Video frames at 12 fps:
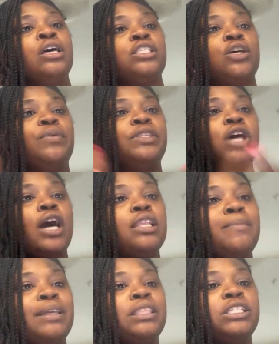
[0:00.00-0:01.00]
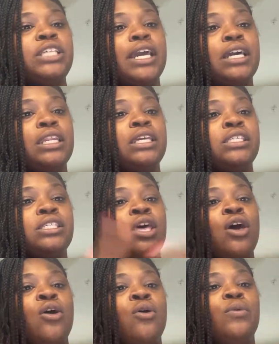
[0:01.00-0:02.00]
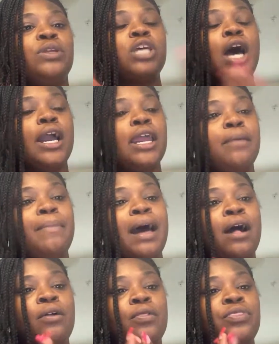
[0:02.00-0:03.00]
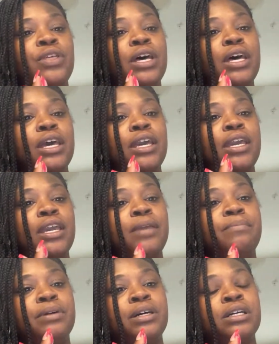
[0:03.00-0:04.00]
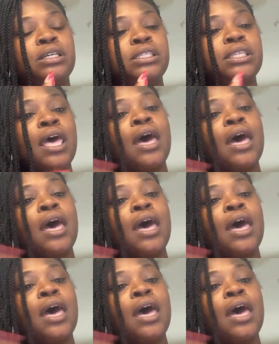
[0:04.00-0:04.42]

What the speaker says: So we talked about the checklist. We're talking about the ebooks.